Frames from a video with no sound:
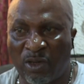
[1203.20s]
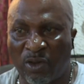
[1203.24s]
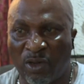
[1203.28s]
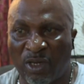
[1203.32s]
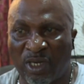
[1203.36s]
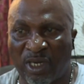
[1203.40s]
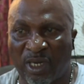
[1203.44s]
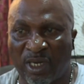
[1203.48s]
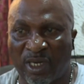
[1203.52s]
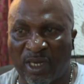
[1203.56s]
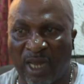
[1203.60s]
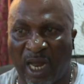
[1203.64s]
two
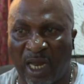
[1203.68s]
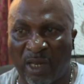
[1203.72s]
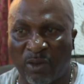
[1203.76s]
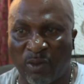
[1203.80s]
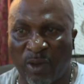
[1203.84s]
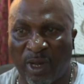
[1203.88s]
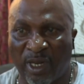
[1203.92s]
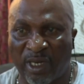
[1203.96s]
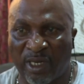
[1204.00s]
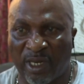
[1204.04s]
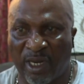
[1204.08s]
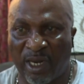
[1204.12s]
sisters
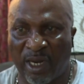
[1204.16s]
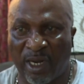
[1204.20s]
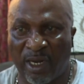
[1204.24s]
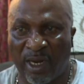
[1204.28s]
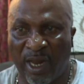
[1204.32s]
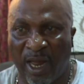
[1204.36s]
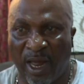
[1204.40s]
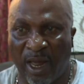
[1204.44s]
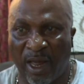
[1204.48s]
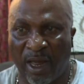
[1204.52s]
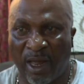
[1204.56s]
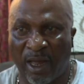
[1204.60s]
were still
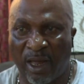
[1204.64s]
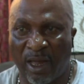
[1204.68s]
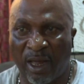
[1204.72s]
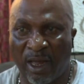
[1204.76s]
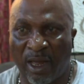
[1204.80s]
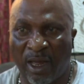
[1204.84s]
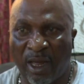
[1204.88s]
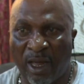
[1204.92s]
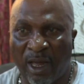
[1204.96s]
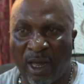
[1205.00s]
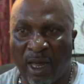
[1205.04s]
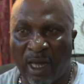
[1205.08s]
there,
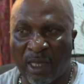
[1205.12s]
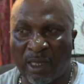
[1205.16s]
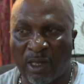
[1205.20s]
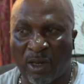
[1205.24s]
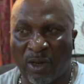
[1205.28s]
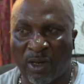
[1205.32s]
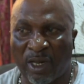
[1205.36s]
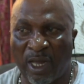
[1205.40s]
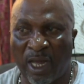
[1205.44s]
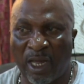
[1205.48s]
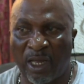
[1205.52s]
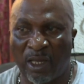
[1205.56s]
I
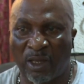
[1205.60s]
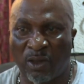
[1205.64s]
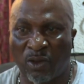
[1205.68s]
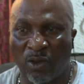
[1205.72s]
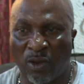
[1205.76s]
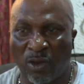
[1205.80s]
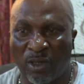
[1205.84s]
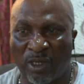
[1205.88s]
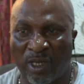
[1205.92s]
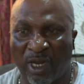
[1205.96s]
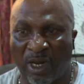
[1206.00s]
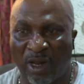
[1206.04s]
said, okay, it's
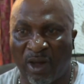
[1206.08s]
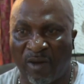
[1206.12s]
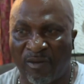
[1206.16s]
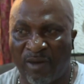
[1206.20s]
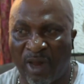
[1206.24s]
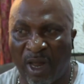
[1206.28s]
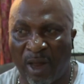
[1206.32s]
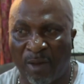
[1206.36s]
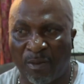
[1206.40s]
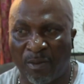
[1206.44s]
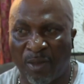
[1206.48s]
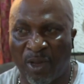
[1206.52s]
good 3 of
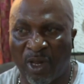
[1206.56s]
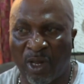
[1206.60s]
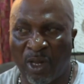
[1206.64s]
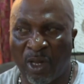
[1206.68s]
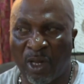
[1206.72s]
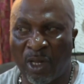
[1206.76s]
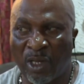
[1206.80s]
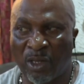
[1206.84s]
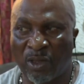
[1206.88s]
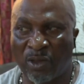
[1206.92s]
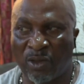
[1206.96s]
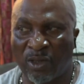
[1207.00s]
them
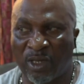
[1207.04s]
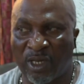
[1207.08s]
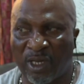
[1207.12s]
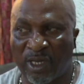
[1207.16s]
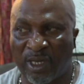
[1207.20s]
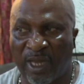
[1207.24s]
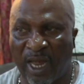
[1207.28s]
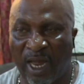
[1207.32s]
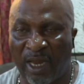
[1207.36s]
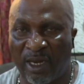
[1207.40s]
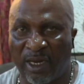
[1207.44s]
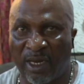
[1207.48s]
should
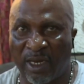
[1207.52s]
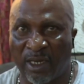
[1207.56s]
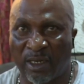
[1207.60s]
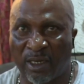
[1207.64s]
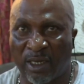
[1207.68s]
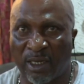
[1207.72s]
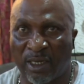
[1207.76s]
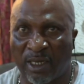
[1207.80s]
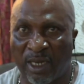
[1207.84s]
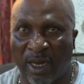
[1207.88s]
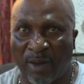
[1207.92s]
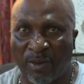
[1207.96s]
stay in
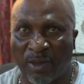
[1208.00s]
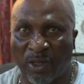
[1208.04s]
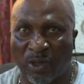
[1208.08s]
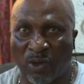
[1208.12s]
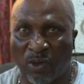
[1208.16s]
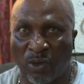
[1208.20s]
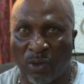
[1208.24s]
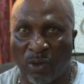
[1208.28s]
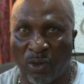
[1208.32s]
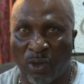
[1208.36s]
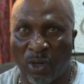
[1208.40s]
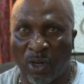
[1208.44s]
the same
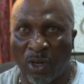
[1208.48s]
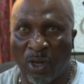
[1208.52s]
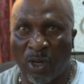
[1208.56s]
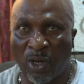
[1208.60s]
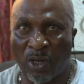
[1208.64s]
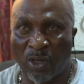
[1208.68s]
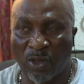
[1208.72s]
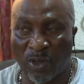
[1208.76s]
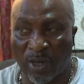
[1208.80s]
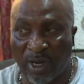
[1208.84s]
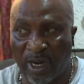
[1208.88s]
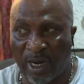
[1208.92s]
school
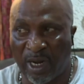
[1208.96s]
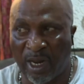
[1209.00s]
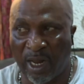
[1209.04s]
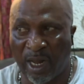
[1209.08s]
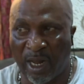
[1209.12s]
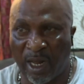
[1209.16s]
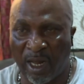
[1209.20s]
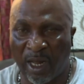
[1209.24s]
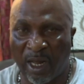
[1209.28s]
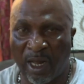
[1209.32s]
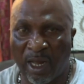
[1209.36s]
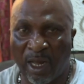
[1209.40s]
together.
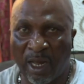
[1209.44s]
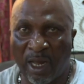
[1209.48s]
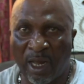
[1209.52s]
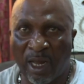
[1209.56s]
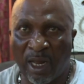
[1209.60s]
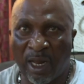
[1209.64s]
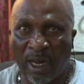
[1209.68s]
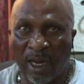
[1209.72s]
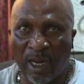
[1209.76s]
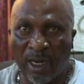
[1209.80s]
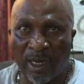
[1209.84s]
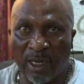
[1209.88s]

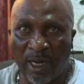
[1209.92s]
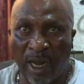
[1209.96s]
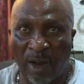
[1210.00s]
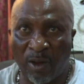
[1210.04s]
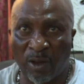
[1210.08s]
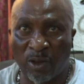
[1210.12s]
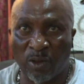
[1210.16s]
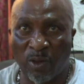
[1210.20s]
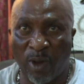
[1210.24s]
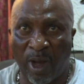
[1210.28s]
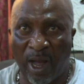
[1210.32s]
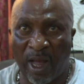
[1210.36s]
That
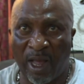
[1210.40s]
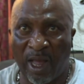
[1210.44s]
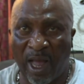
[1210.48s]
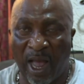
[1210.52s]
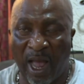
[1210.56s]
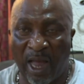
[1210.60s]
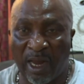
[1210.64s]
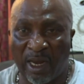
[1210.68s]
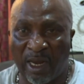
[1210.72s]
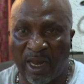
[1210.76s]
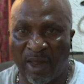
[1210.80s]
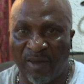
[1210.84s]
was why
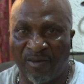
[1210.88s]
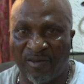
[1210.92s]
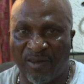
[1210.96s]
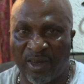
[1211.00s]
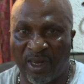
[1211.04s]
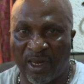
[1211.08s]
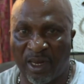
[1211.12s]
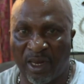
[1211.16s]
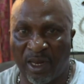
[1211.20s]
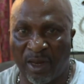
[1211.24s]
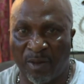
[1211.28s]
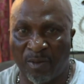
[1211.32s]
I left
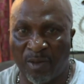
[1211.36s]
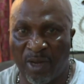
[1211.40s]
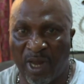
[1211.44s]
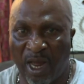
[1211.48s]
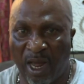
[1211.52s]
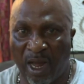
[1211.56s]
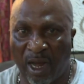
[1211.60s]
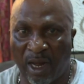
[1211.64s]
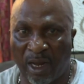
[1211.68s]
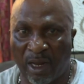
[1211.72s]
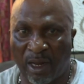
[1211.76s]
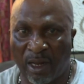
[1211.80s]
him
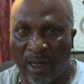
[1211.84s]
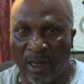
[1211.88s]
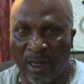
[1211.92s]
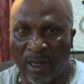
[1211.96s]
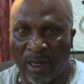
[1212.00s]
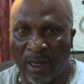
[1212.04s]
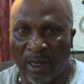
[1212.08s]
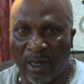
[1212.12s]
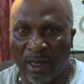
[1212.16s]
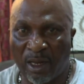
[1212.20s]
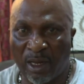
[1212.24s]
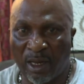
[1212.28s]
there.
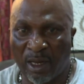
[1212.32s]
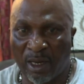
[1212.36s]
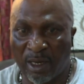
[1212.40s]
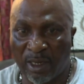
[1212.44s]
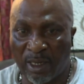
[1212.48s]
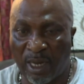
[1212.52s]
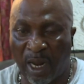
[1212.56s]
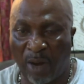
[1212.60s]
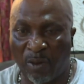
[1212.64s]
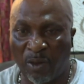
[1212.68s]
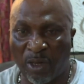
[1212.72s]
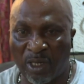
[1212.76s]

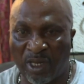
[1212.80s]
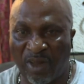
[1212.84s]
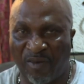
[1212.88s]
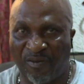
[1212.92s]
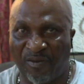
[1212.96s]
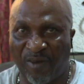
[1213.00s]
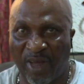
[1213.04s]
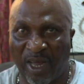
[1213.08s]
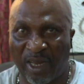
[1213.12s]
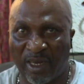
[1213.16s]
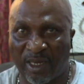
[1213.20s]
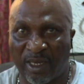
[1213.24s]
That was the
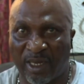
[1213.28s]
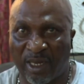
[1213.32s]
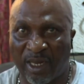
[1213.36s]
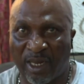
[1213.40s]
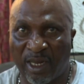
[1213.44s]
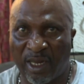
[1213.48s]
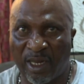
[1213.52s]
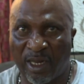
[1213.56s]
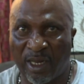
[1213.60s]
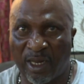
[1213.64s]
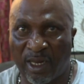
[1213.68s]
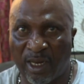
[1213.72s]
first
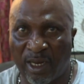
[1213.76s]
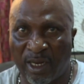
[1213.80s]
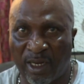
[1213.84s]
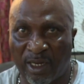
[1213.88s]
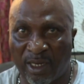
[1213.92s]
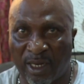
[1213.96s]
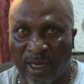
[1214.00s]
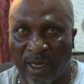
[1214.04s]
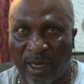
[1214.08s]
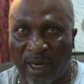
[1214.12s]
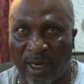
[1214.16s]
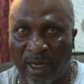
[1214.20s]

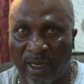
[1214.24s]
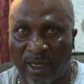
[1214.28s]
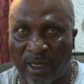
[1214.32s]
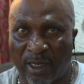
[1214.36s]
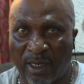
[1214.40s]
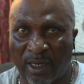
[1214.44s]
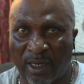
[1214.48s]
incident.